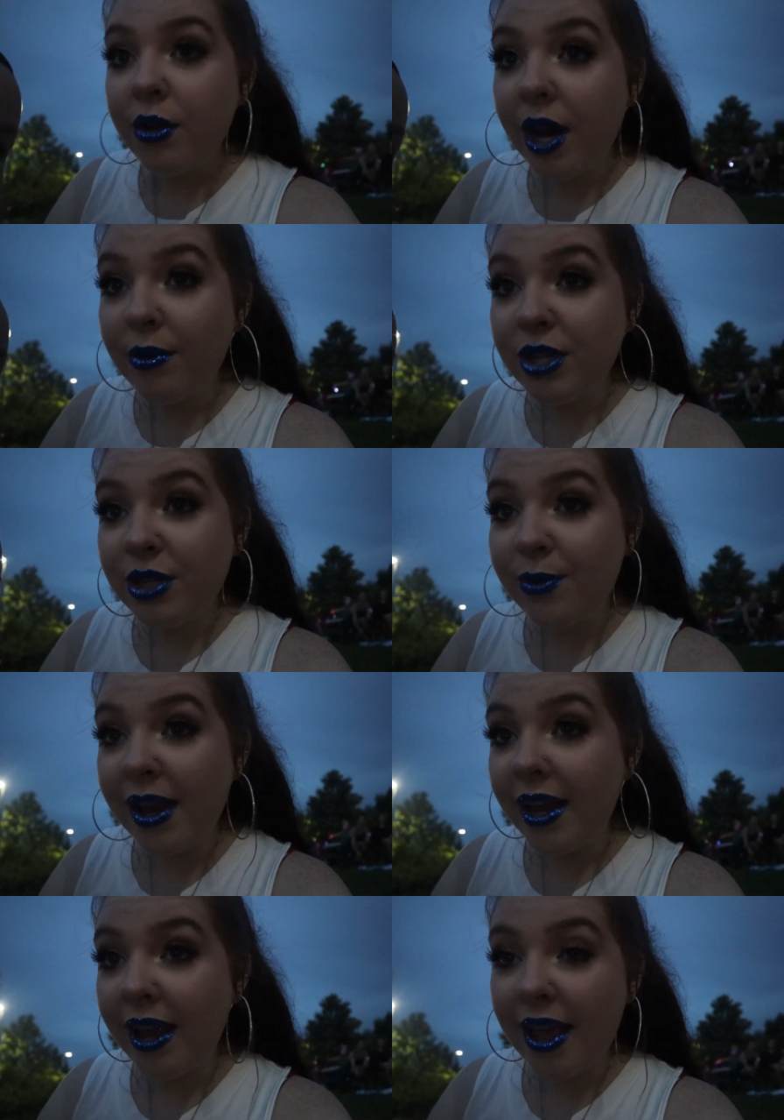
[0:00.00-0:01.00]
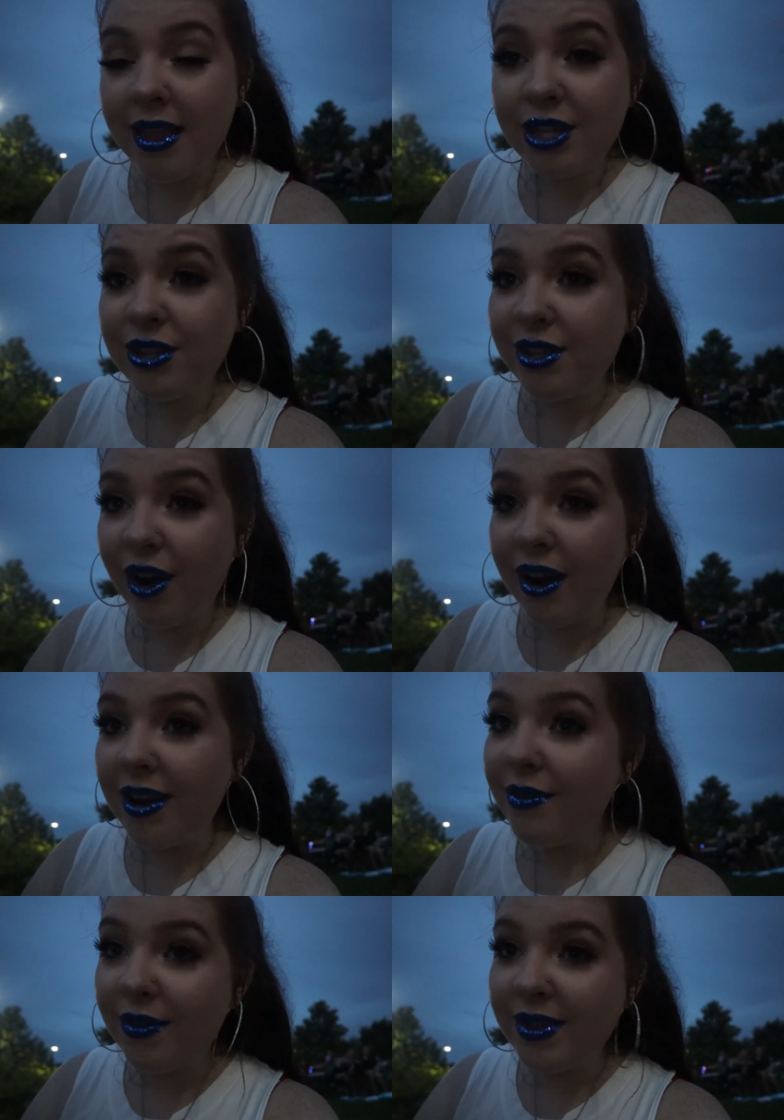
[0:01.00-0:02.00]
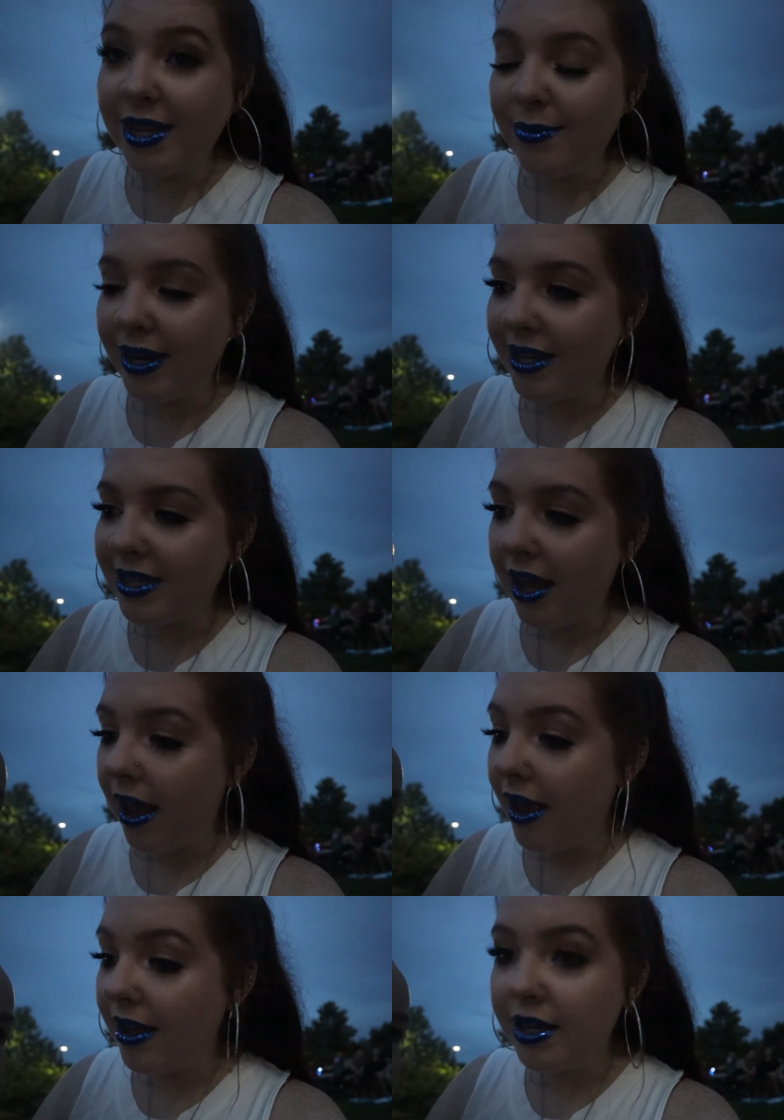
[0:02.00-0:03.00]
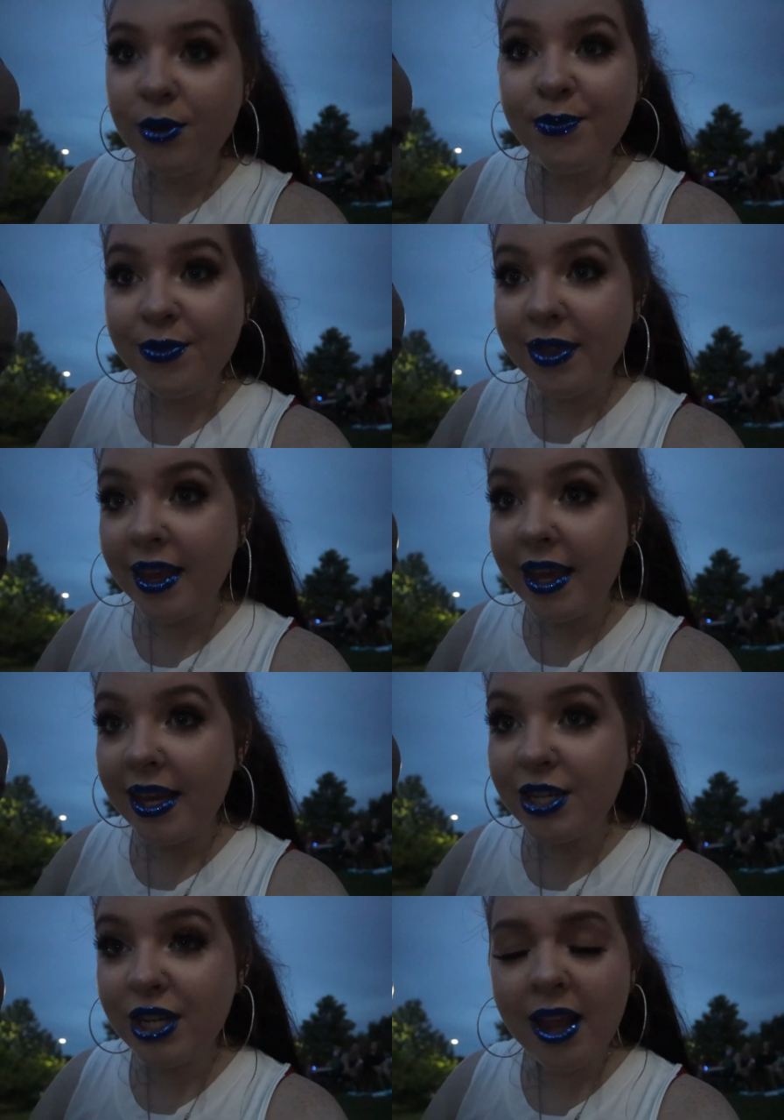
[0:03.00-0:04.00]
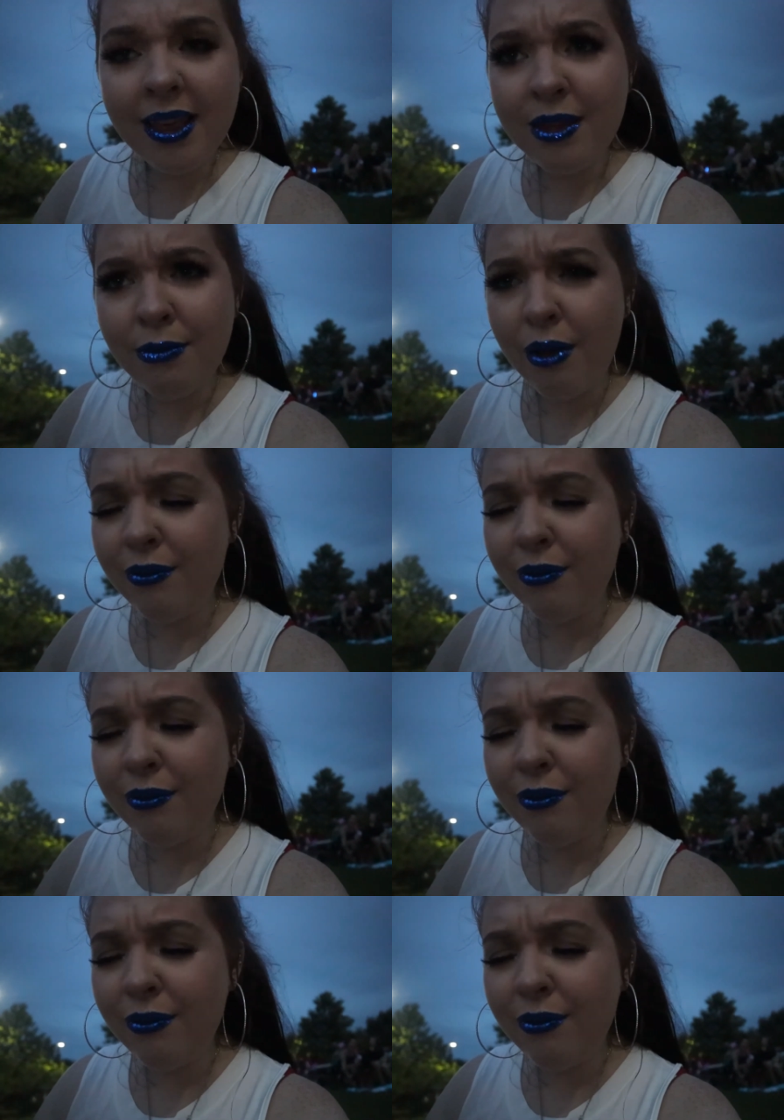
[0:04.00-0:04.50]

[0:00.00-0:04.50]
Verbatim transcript: now we're just waiting, and they should start in 15 minutes, and you should like them,